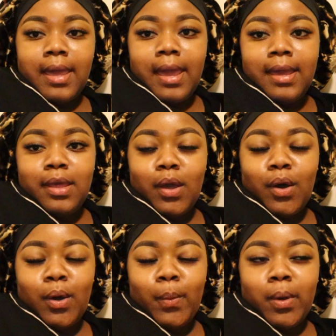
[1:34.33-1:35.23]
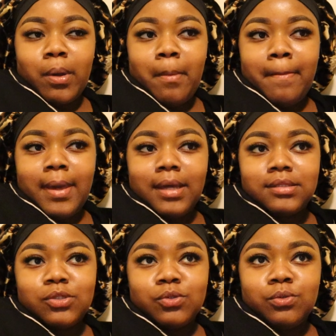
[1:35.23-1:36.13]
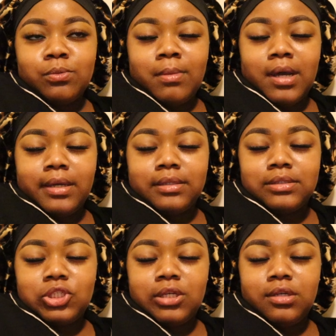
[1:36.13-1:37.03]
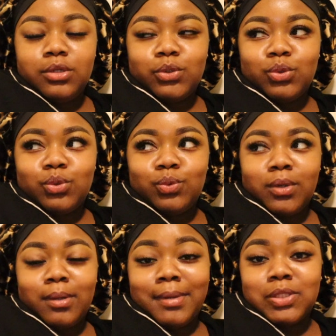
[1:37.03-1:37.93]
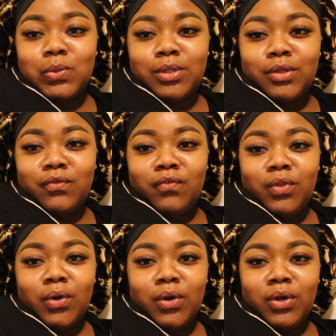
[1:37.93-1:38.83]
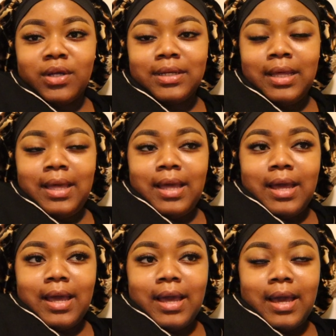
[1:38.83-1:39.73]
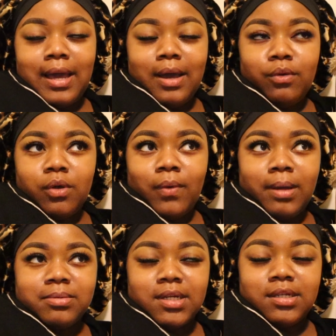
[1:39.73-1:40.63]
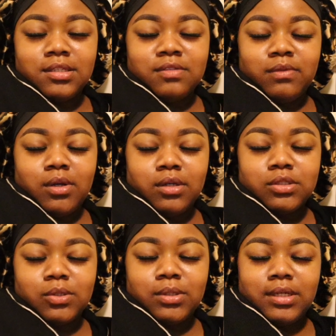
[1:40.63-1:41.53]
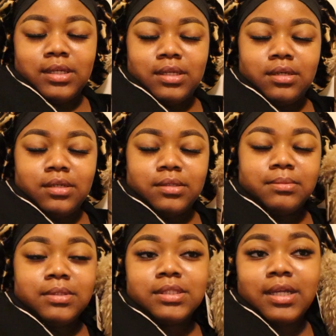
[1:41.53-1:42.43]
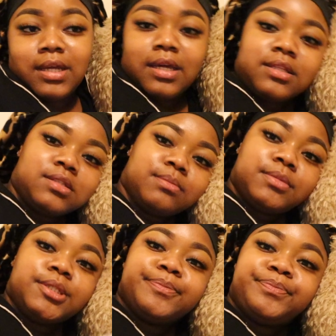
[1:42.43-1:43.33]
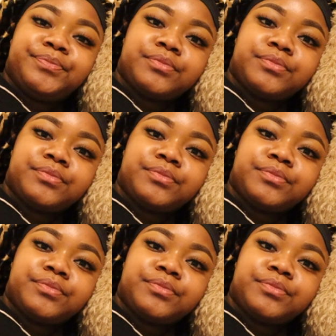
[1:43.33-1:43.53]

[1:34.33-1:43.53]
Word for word: Hey y'all, welcome back to my channel. Welcome back to another vlog. I don't know why I'm starting this vlog so late. Um, it's like eight something.